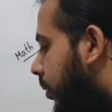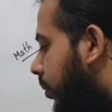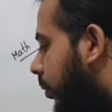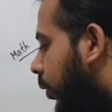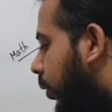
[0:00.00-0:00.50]

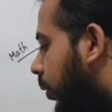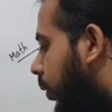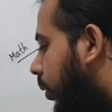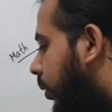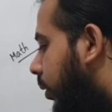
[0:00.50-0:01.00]

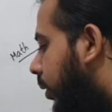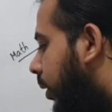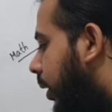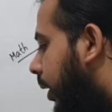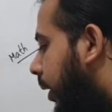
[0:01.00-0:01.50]
more,
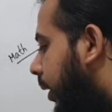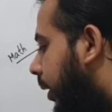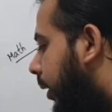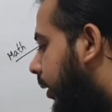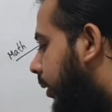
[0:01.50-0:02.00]

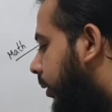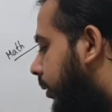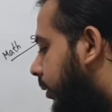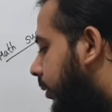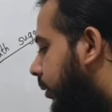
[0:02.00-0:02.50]
and
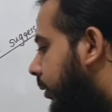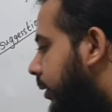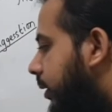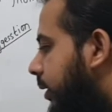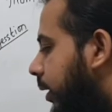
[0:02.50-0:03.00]

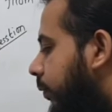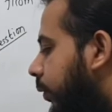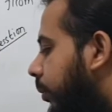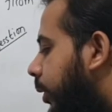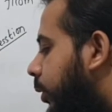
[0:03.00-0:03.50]
GCF
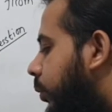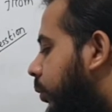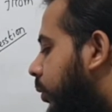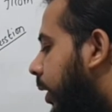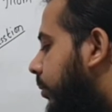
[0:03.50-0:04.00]
will be
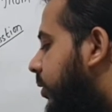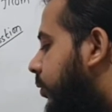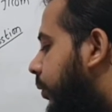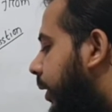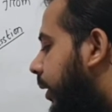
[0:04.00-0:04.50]
2 times
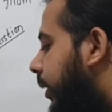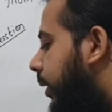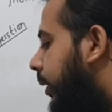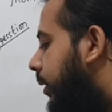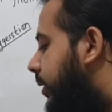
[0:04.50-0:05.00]
3,
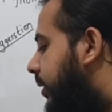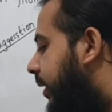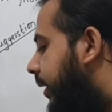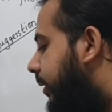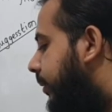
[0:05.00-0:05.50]
that is
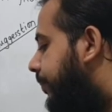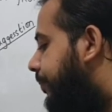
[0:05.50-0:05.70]
6.